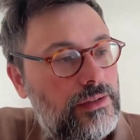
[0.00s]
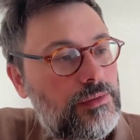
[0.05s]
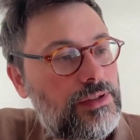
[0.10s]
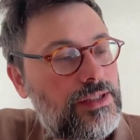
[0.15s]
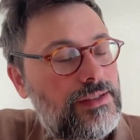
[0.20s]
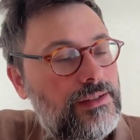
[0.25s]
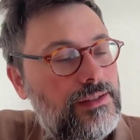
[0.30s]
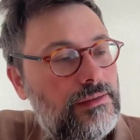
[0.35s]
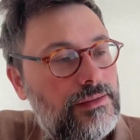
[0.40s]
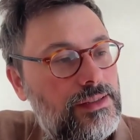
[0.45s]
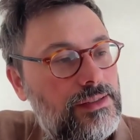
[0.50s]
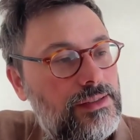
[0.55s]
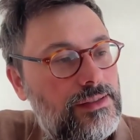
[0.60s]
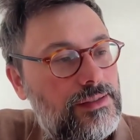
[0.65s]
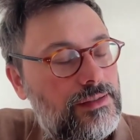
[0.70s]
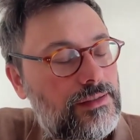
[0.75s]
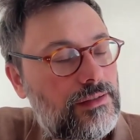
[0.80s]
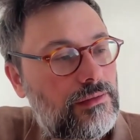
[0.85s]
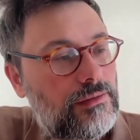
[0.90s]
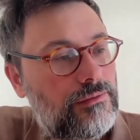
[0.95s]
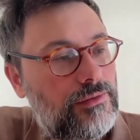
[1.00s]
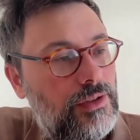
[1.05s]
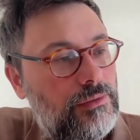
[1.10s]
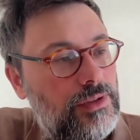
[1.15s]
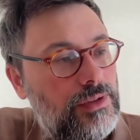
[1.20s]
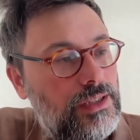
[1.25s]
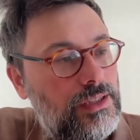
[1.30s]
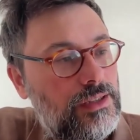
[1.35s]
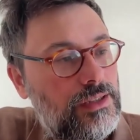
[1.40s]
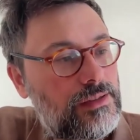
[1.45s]
there is this
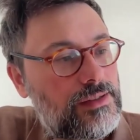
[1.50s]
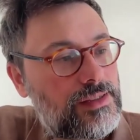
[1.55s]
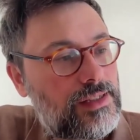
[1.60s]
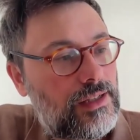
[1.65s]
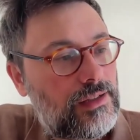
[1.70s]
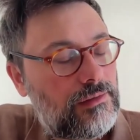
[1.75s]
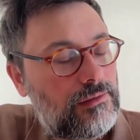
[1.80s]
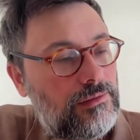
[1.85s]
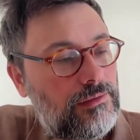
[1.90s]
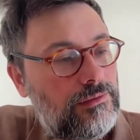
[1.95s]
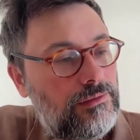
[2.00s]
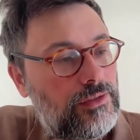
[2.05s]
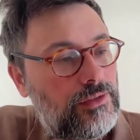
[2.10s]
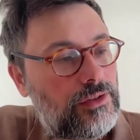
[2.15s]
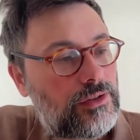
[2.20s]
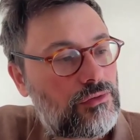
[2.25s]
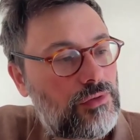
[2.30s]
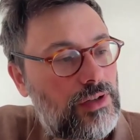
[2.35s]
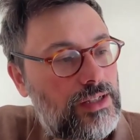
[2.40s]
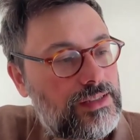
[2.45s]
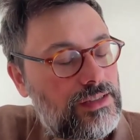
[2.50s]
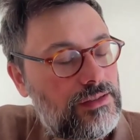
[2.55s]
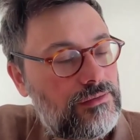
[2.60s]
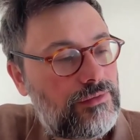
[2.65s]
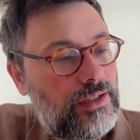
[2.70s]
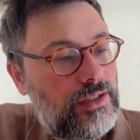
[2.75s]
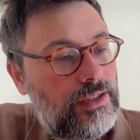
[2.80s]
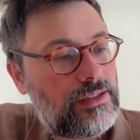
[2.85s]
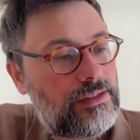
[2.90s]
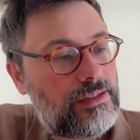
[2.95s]
very
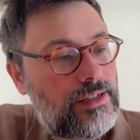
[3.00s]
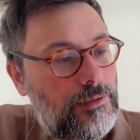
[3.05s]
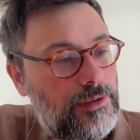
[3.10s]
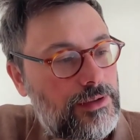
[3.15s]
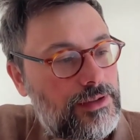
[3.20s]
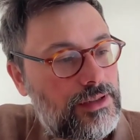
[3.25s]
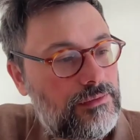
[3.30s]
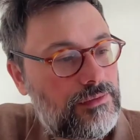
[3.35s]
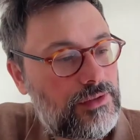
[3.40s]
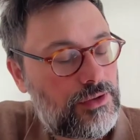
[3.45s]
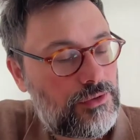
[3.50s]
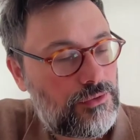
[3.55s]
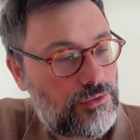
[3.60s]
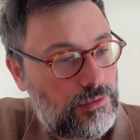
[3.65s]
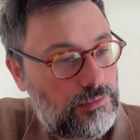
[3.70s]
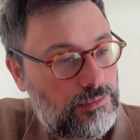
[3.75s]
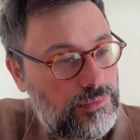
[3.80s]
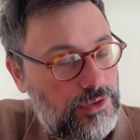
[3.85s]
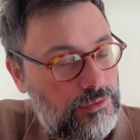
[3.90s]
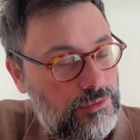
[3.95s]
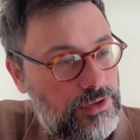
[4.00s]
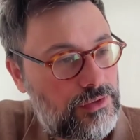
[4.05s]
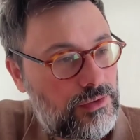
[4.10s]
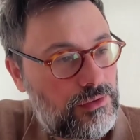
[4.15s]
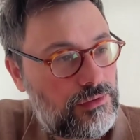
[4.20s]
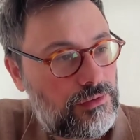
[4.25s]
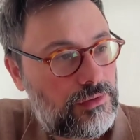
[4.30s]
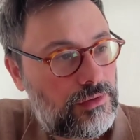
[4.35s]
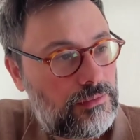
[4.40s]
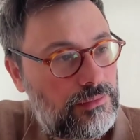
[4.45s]
self-gratifying narrative in Europe, in
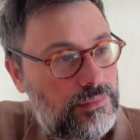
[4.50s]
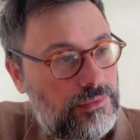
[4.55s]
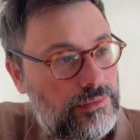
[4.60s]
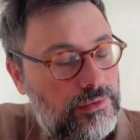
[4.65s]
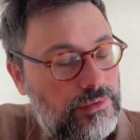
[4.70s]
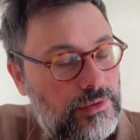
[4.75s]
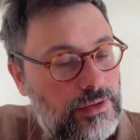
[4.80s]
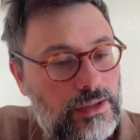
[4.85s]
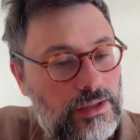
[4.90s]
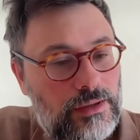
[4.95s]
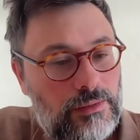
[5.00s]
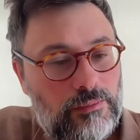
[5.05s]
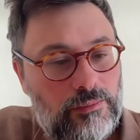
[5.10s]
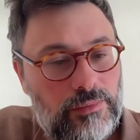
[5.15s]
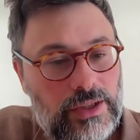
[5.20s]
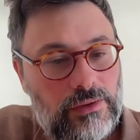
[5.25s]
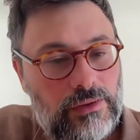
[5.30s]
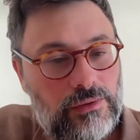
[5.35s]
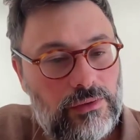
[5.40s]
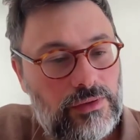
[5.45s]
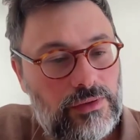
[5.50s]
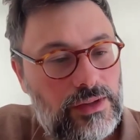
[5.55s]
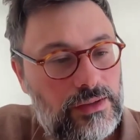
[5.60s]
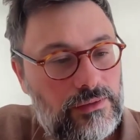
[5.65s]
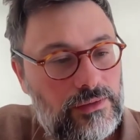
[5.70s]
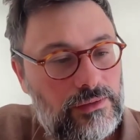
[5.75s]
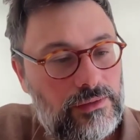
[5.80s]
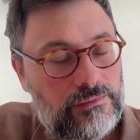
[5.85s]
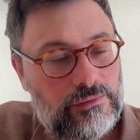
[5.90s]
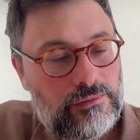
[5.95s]
Western Europe, because
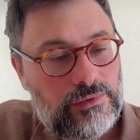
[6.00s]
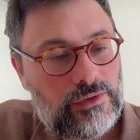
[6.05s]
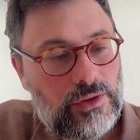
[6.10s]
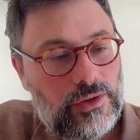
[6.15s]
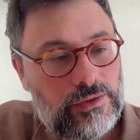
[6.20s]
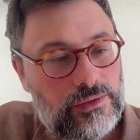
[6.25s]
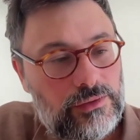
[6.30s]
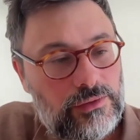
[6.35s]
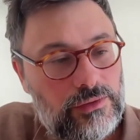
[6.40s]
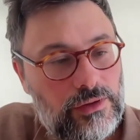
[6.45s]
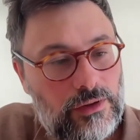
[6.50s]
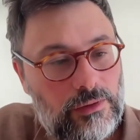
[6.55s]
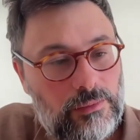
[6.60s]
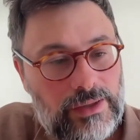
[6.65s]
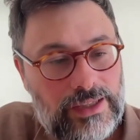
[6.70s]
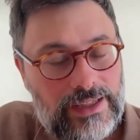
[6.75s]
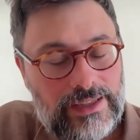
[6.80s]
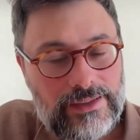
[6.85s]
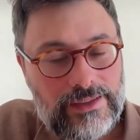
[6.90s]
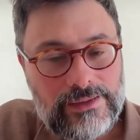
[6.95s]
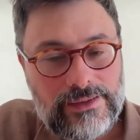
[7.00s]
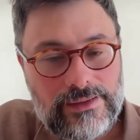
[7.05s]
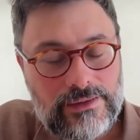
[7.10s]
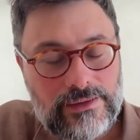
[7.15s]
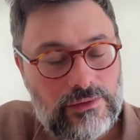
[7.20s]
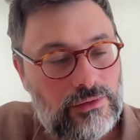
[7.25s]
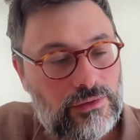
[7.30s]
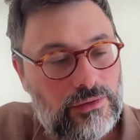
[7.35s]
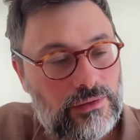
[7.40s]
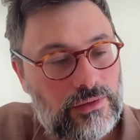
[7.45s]
we've got nuclear
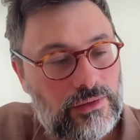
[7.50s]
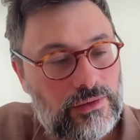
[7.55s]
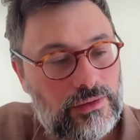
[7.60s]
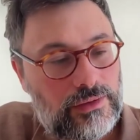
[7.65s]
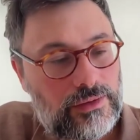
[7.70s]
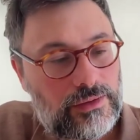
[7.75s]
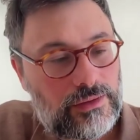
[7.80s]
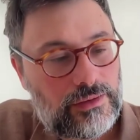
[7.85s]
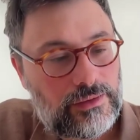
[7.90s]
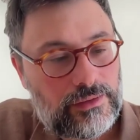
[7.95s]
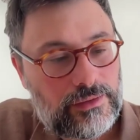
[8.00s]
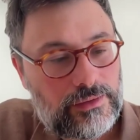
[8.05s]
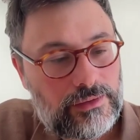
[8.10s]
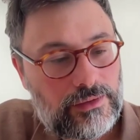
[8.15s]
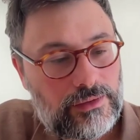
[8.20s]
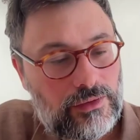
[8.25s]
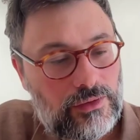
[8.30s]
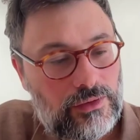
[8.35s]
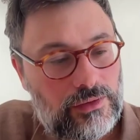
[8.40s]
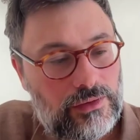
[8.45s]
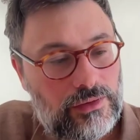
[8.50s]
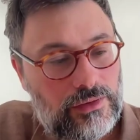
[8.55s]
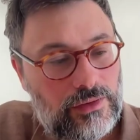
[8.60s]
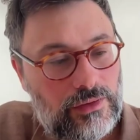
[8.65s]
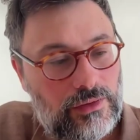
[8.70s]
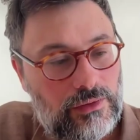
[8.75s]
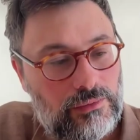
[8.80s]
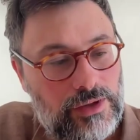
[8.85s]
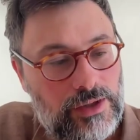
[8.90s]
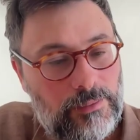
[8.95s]
plants or
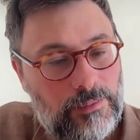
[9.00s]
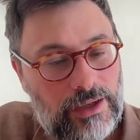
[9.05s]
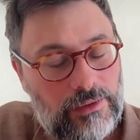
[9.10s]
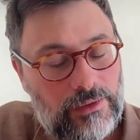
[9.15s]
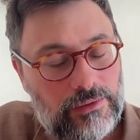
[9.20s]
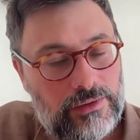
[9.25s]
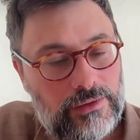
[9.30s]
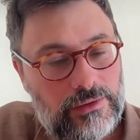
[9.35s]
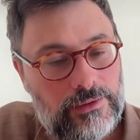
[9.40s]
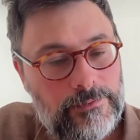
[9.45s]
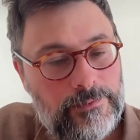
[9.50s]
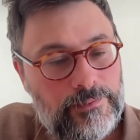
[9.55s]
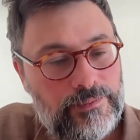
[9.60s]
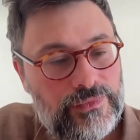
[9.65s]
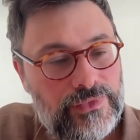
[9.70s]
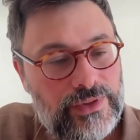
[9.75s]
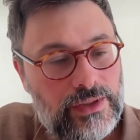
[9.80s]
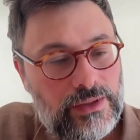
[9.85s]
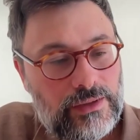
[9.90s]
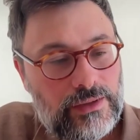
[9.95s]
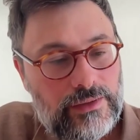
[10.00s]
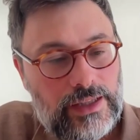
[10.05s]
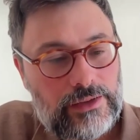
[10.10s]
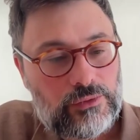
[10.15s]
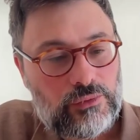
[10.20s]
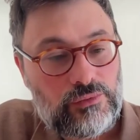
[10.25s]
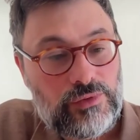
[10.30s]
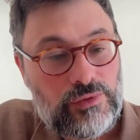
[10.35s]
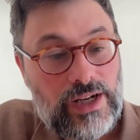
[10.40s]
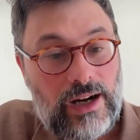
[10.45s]
wind power,
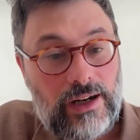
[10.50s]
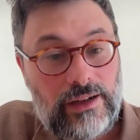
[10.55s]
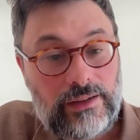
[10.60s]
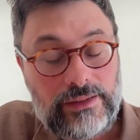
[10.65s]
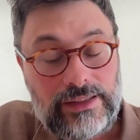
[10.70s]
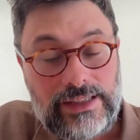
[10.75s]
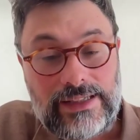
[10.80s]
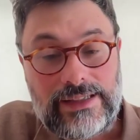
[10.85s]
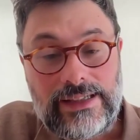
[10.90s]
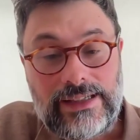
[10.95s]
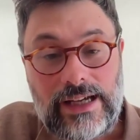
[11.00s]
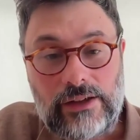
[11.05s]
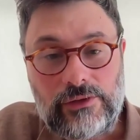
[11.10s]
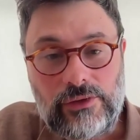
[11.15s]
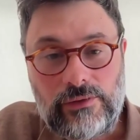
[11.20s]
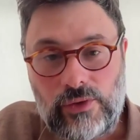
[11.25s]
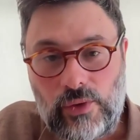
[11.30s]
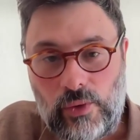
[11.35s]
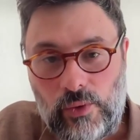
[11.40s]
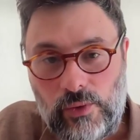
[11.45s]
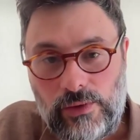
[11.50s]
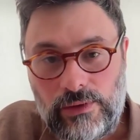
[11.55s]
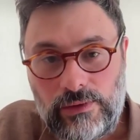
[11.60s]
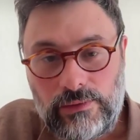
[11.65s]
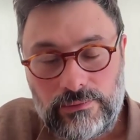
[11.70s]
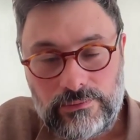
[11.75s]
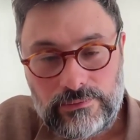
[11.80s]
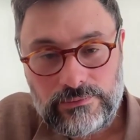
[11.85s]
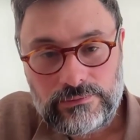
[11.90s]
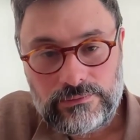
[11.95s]
that we are getting out of coal.